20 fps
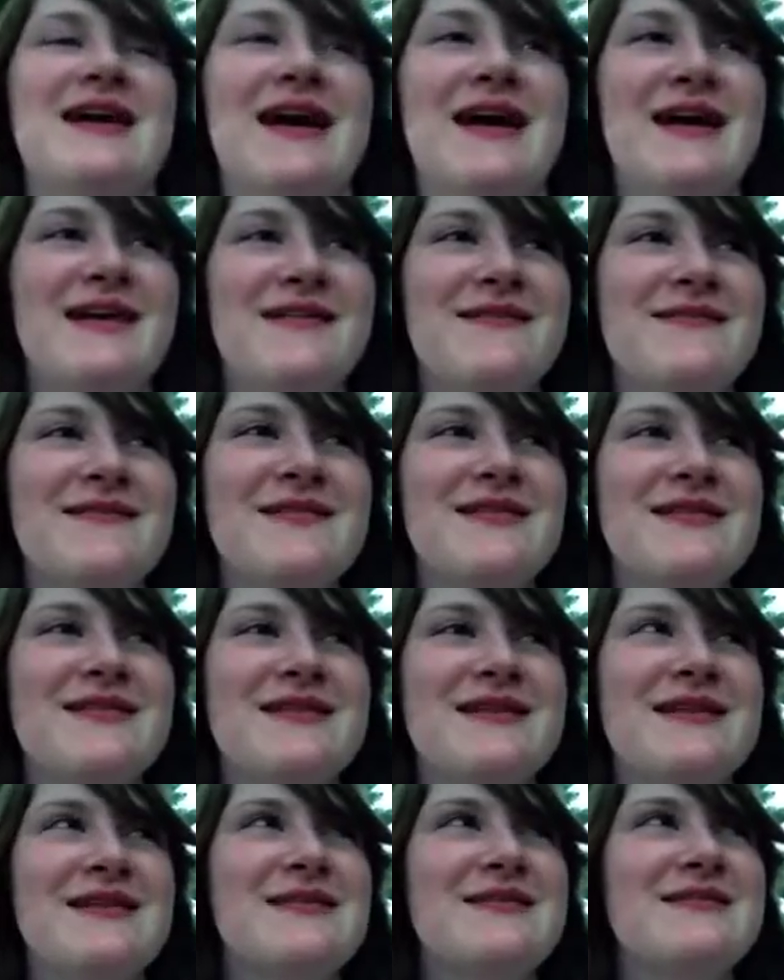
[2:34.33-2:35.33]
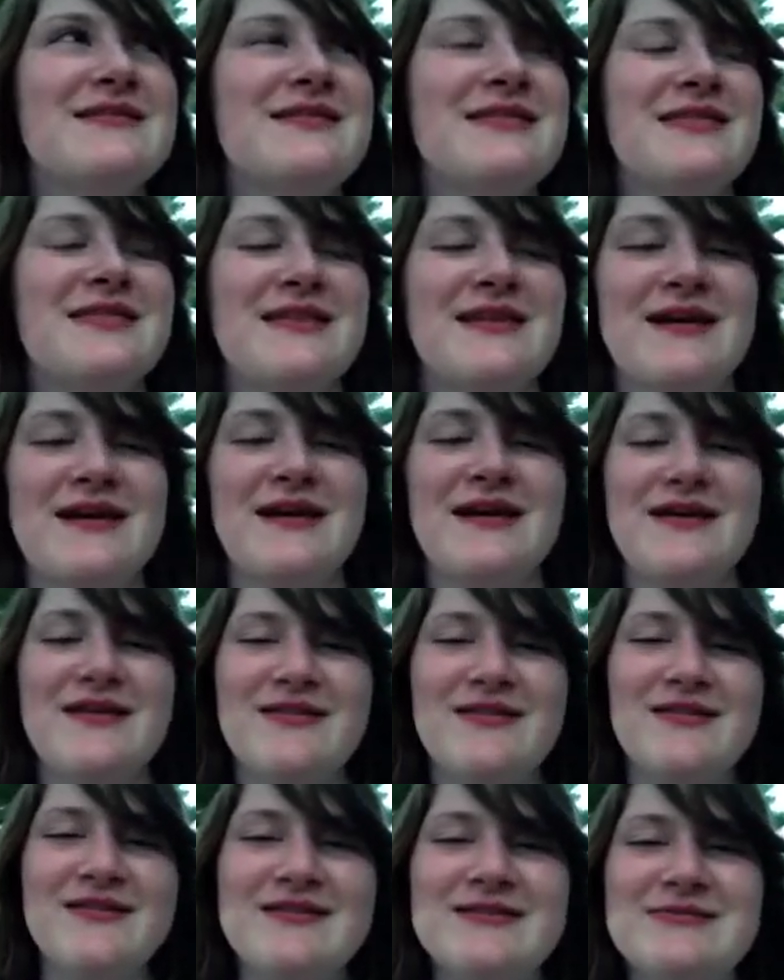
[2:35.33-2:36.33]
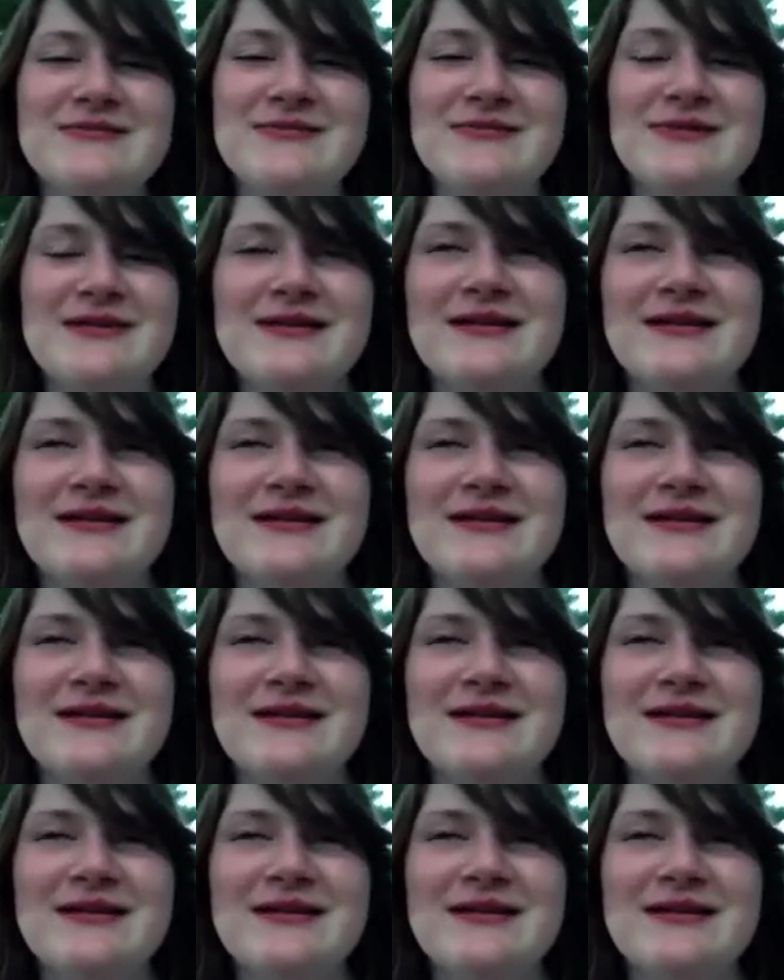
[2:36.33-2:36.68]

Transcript: I don't see. Also,